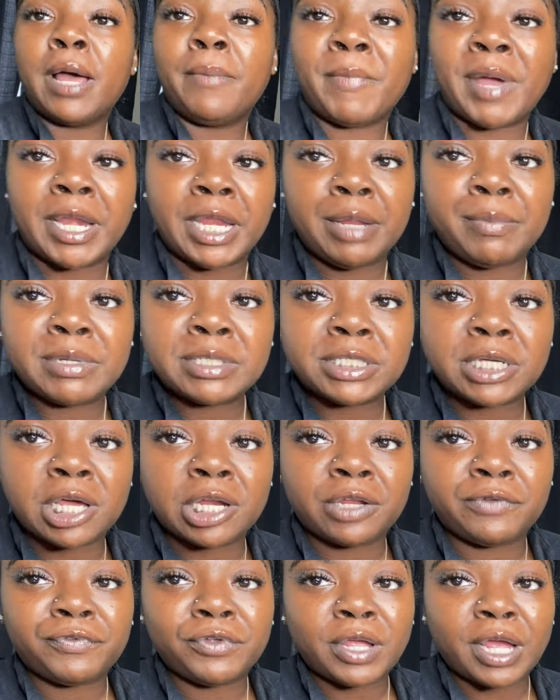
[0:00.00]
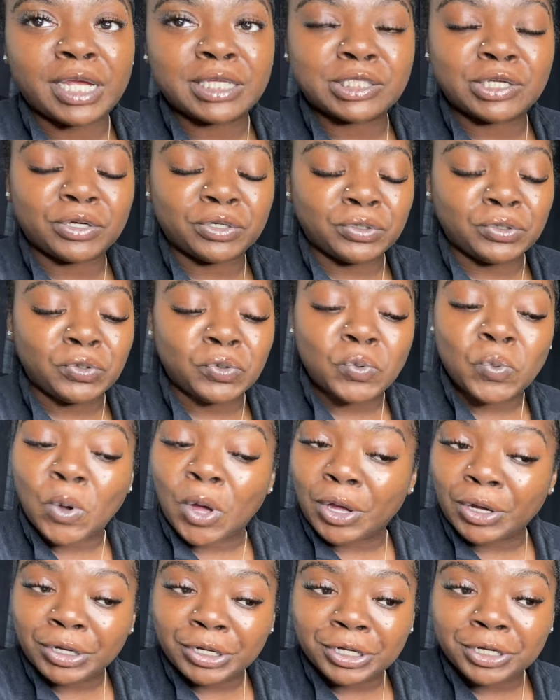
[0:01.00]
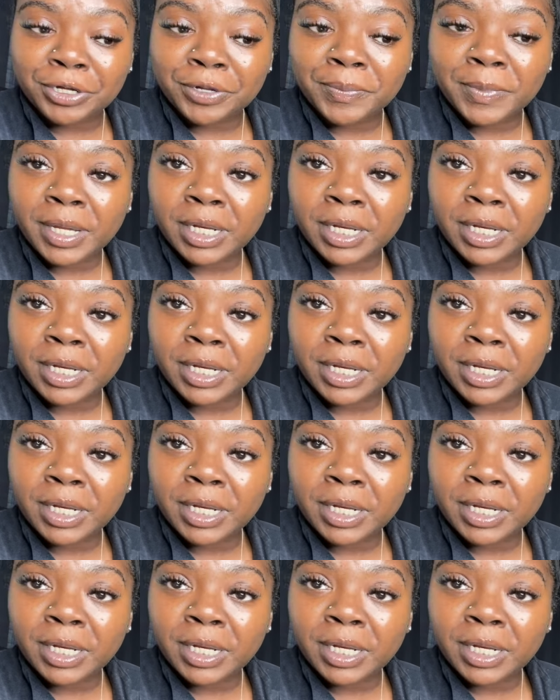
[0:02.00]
My name is Deonna. If you guys are new, welcome.